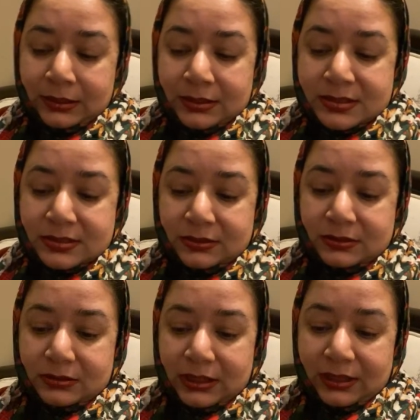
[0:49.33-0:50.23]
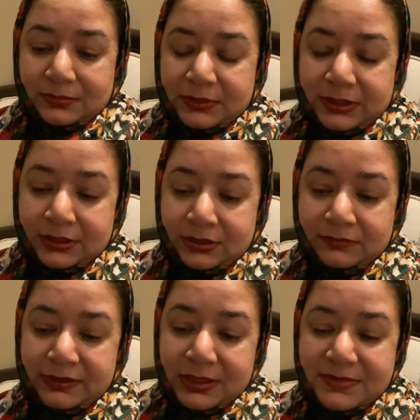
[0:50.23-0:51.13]
So
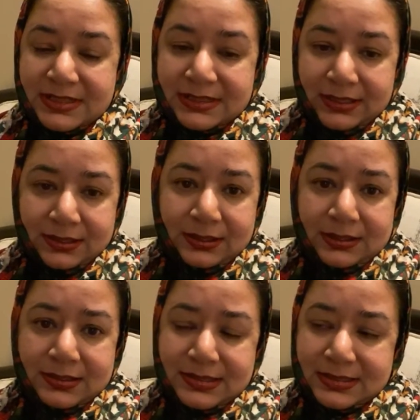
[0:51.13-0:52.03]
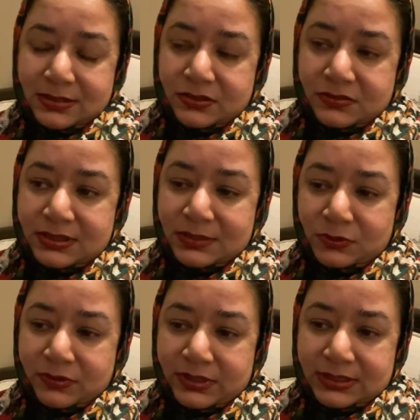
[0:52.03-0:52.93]
when I'm saying this to the
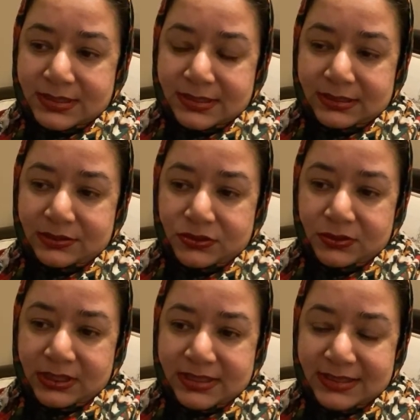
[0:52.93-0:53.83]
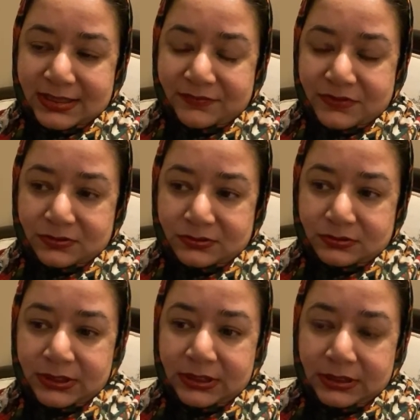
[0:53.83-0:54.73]
Democrats, that you guys have to
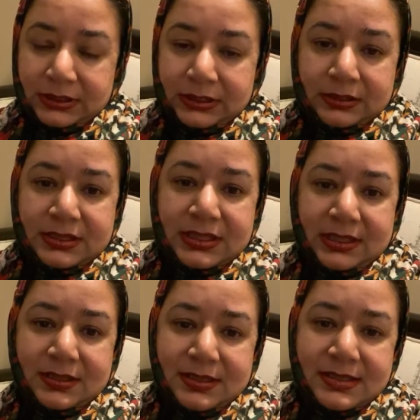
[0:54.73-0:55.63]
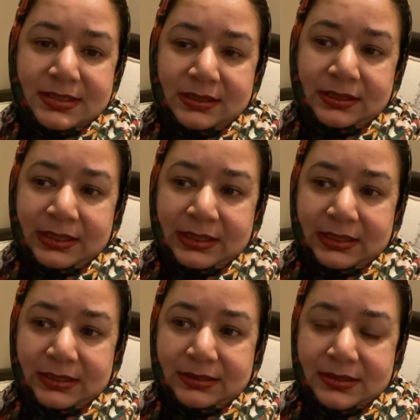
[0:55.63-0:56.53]
take it easy
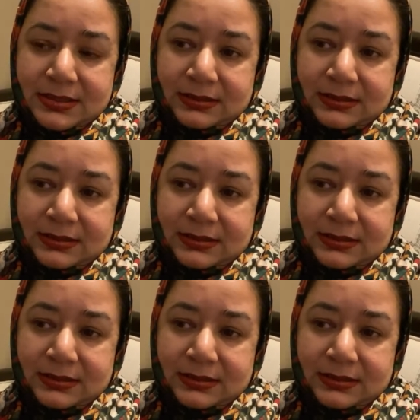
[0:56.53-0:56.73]
and,